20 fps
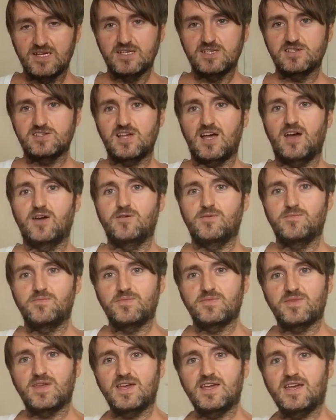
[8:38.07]
So
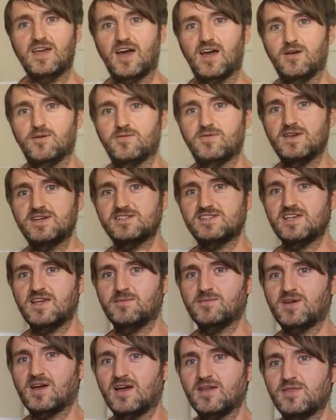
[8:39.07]
there you go. There's the
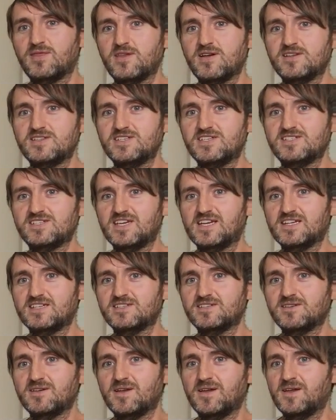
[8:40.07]

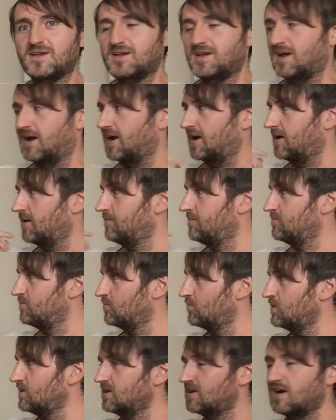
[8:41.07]
MK36 um,
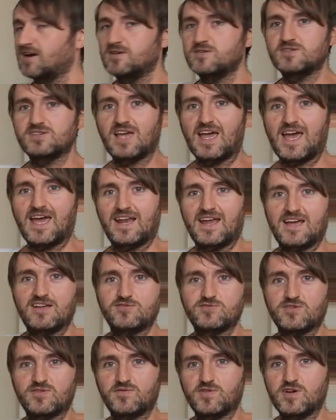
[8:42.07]
Windows and
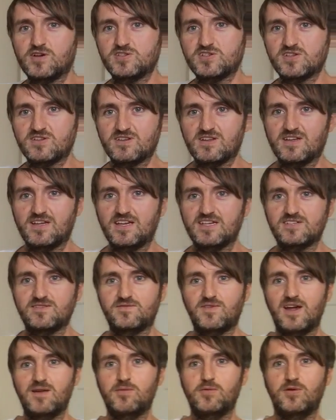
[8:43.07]
Android version. It's
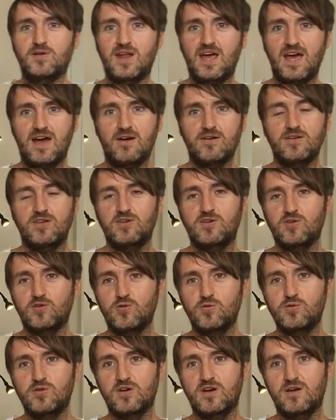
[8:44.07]
available now. You can
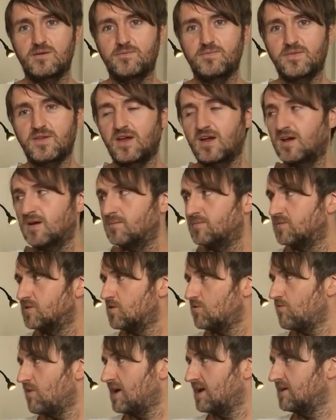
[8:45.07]
order um,
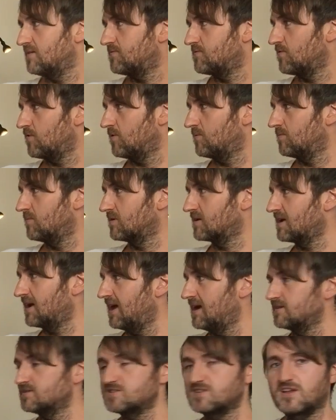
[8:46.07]
directly from
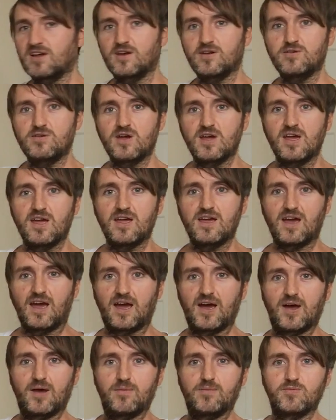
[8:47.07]
Cloudsto,
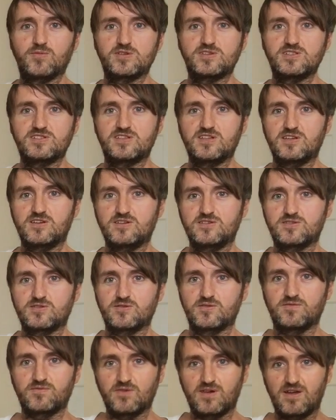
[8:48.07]
um, which is the
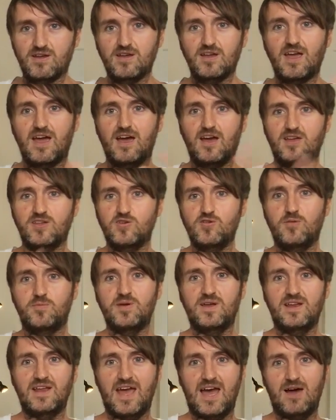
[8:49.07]
sort of
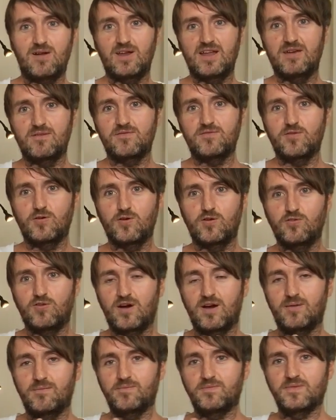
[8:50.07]
European outlet
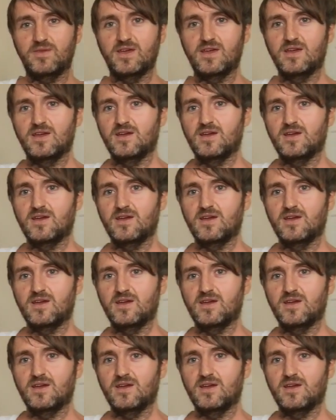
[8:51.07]
for um,